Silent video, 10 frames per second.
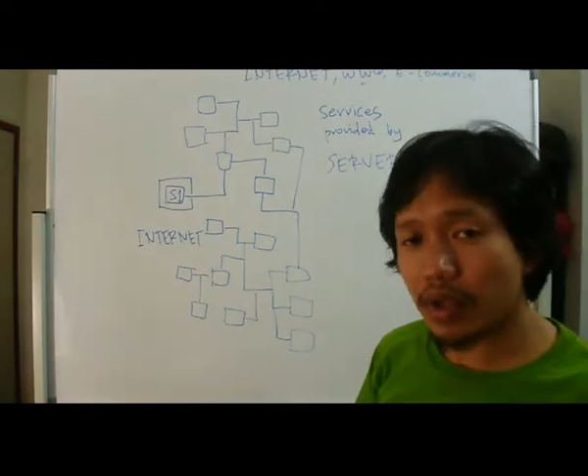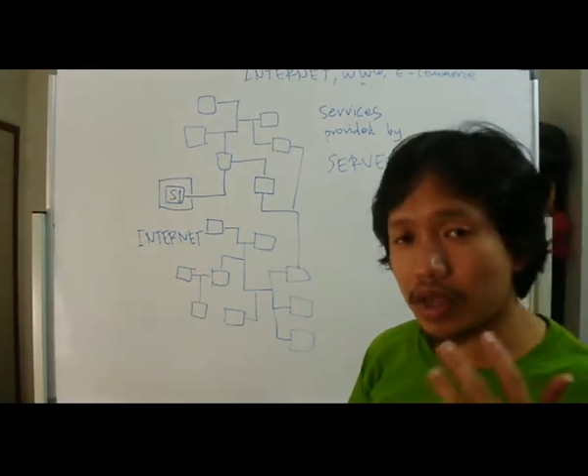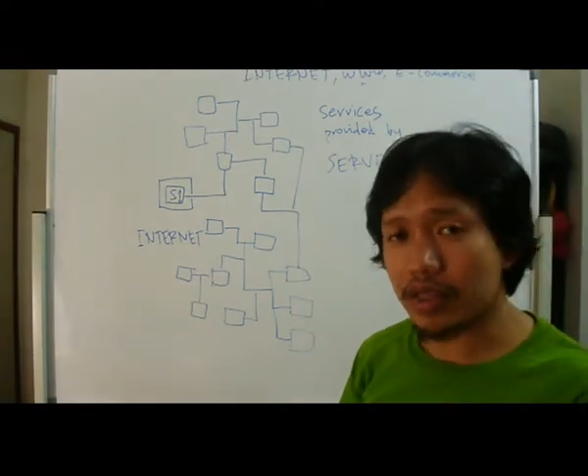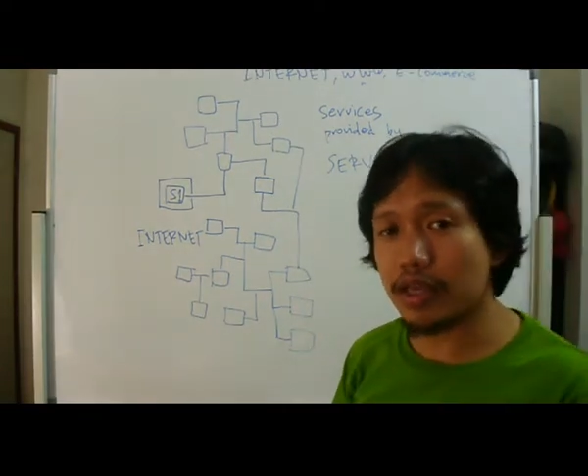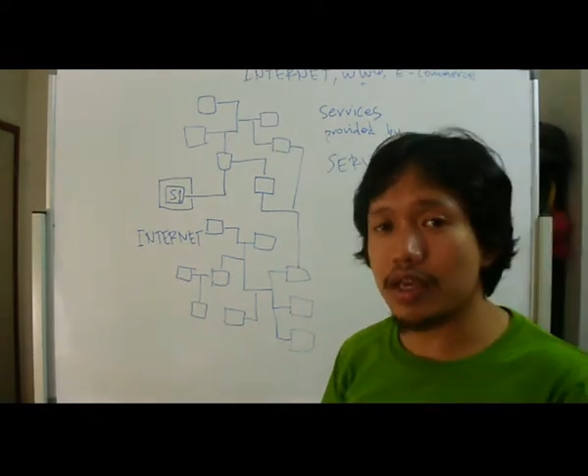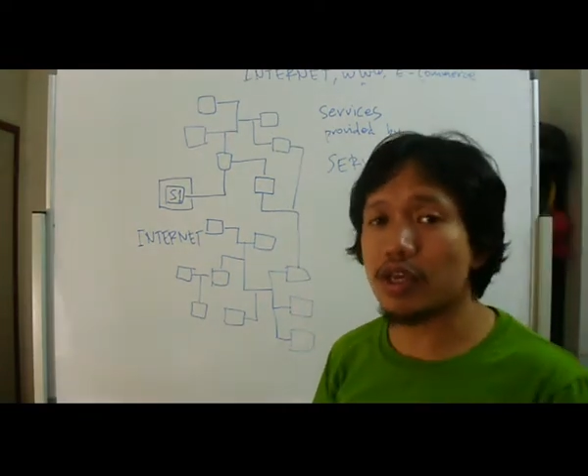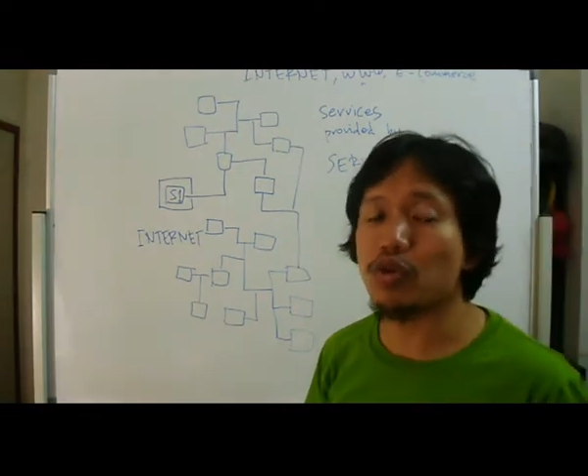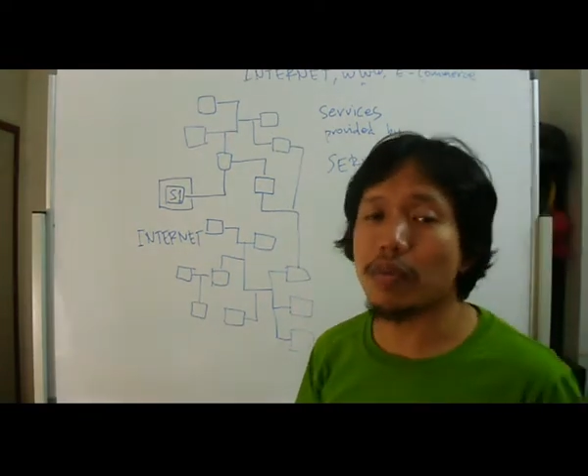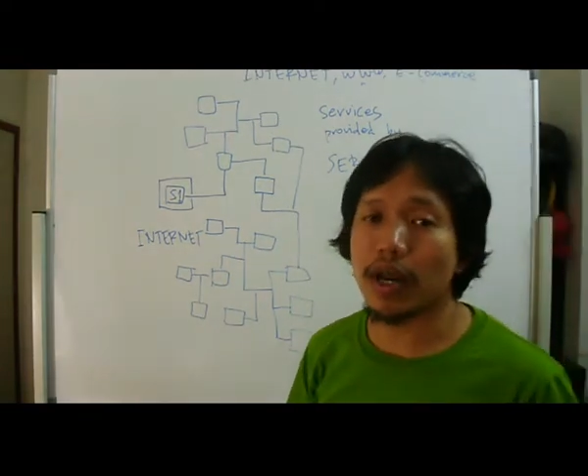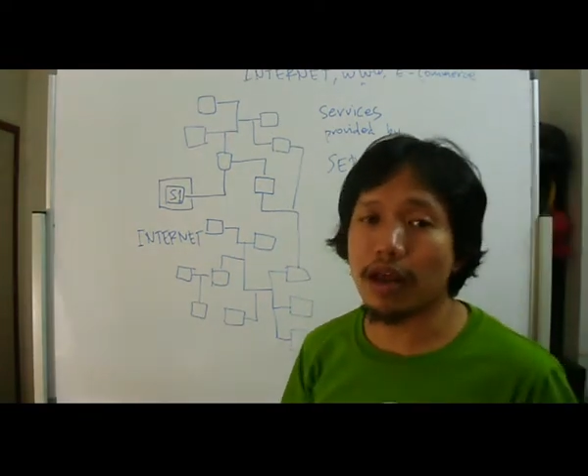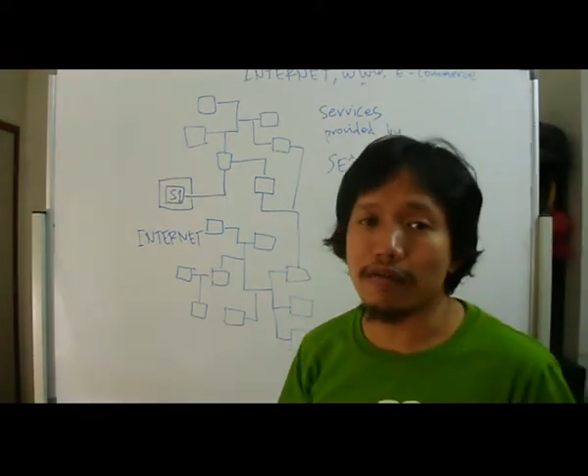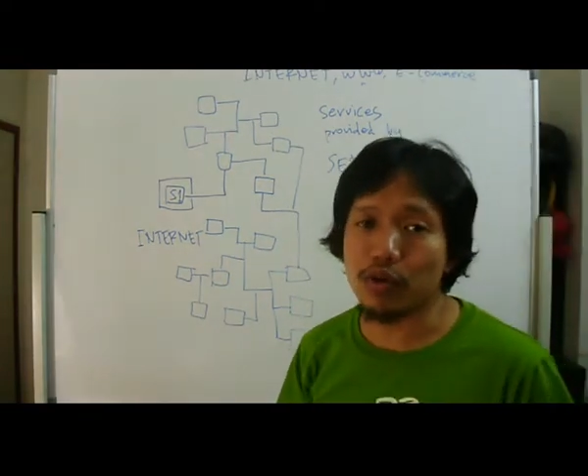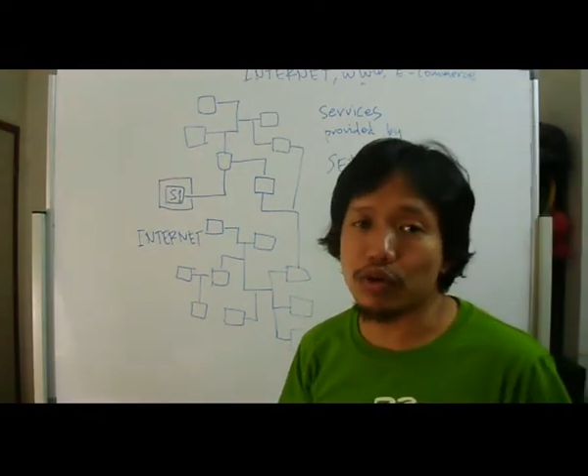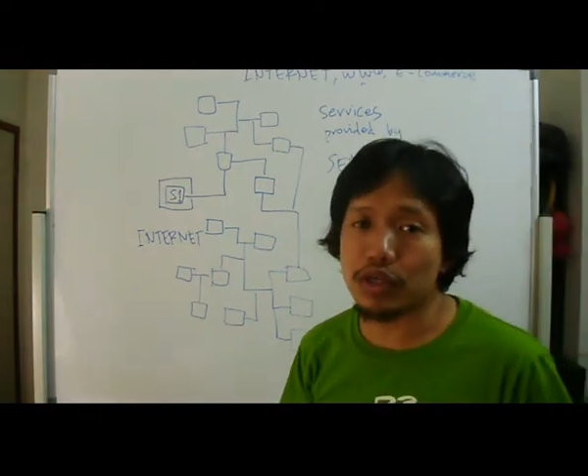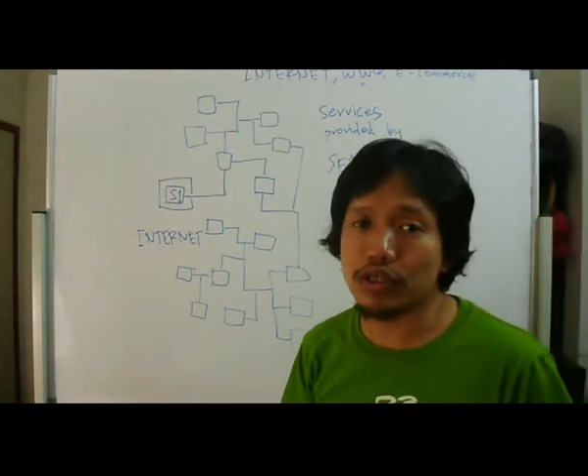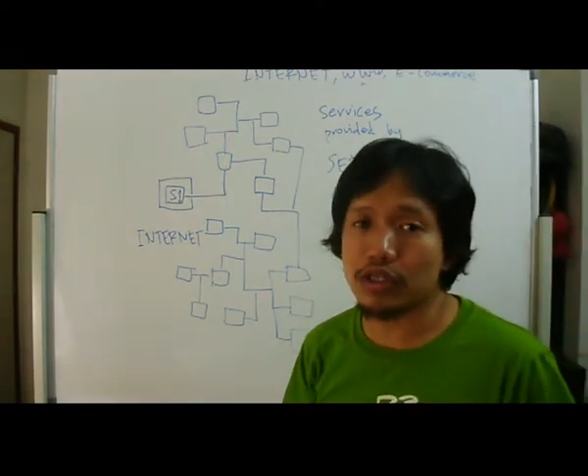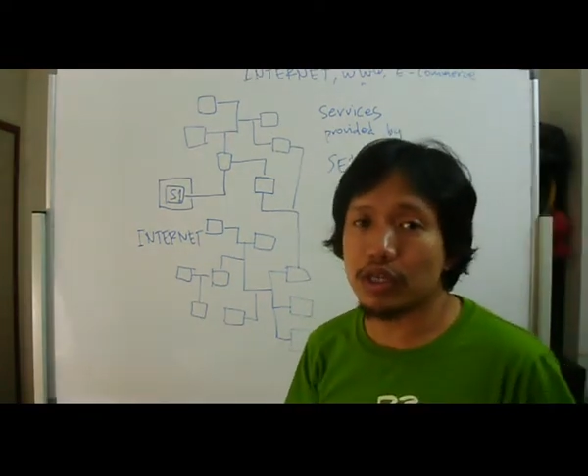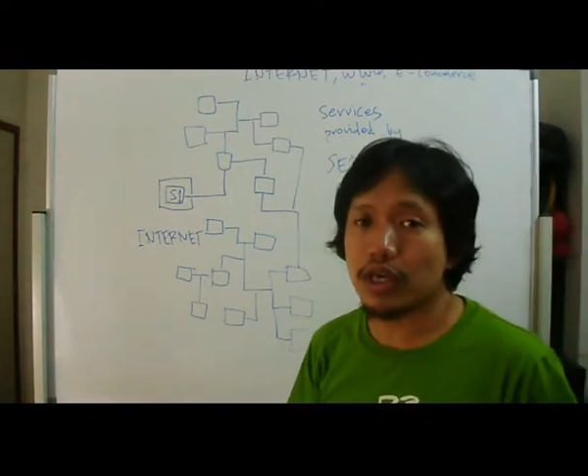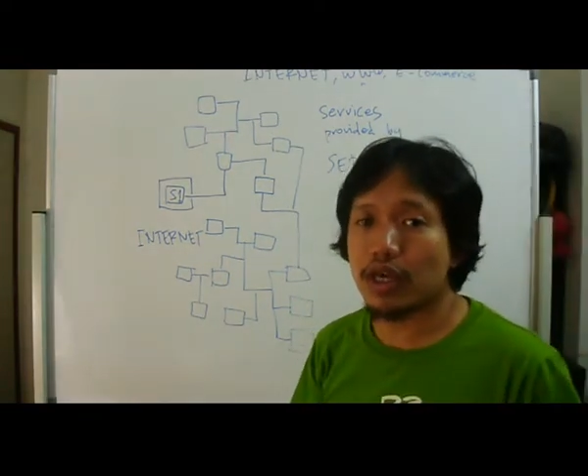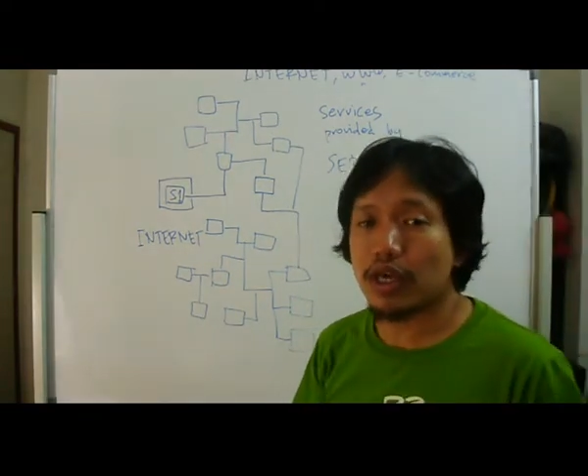I think you might have noticed
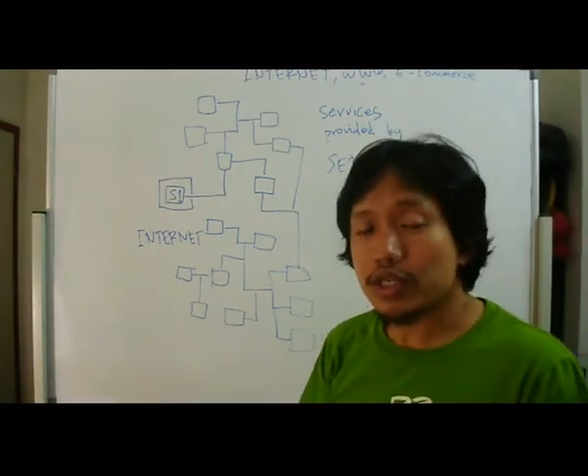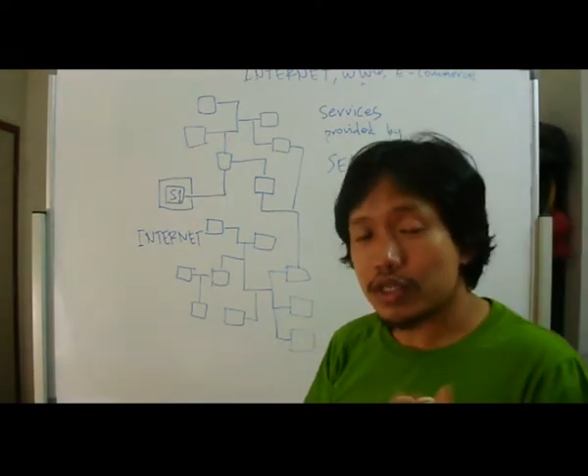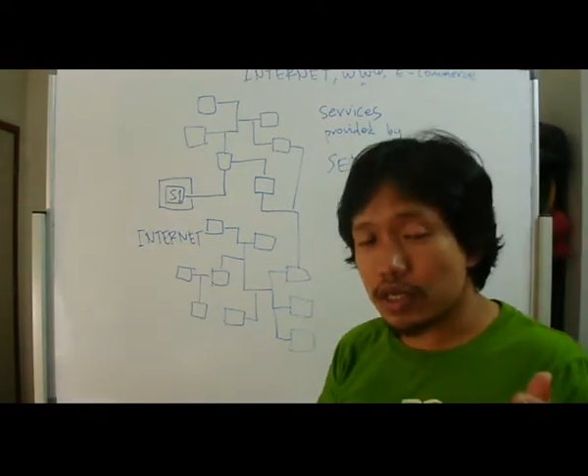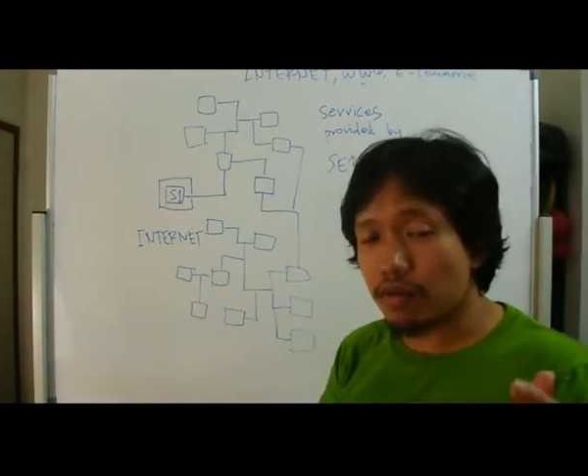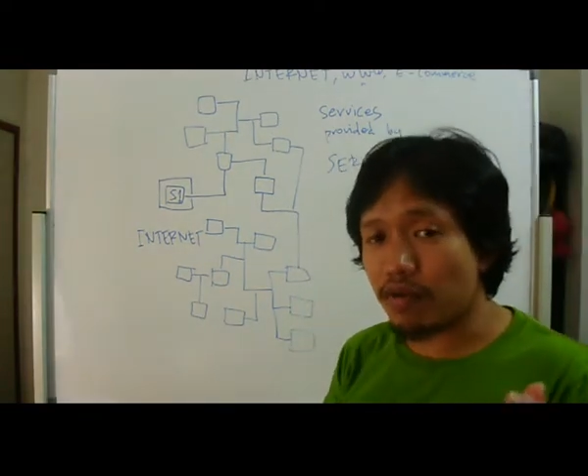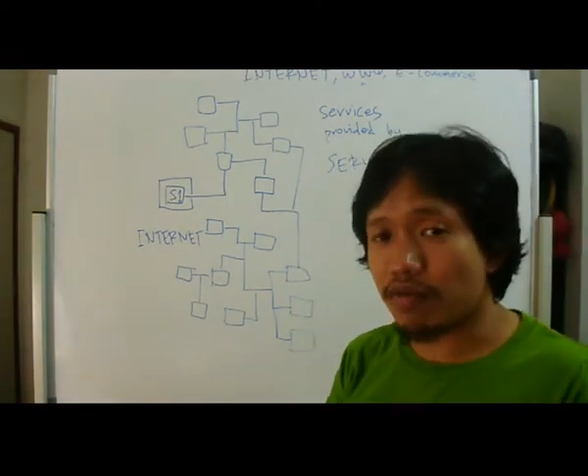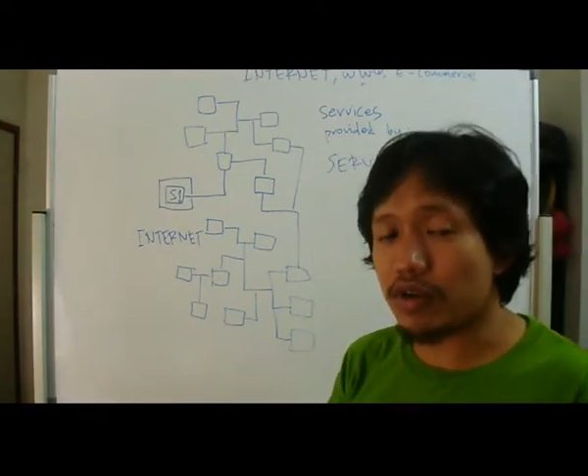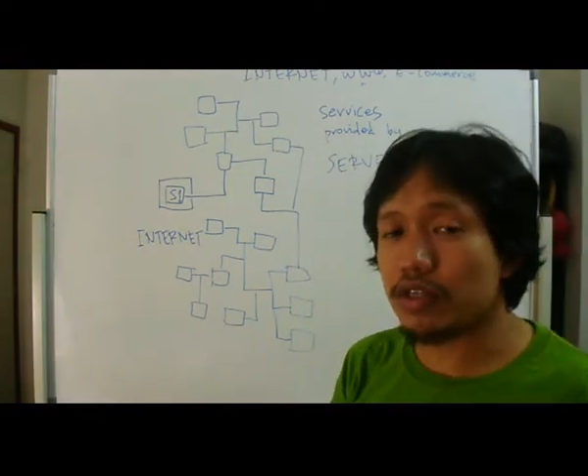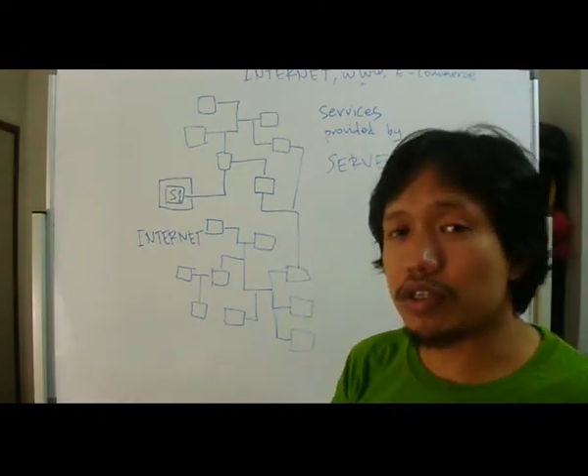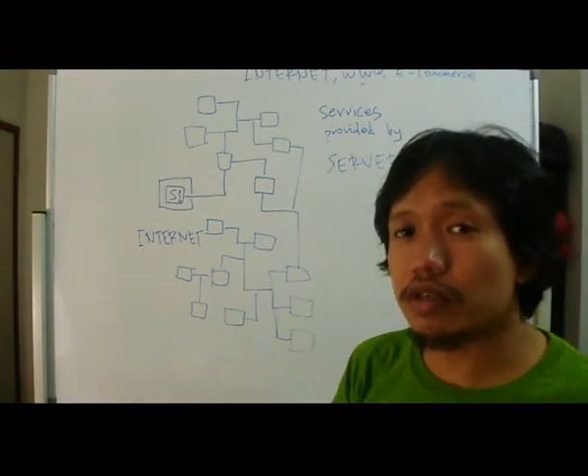some of us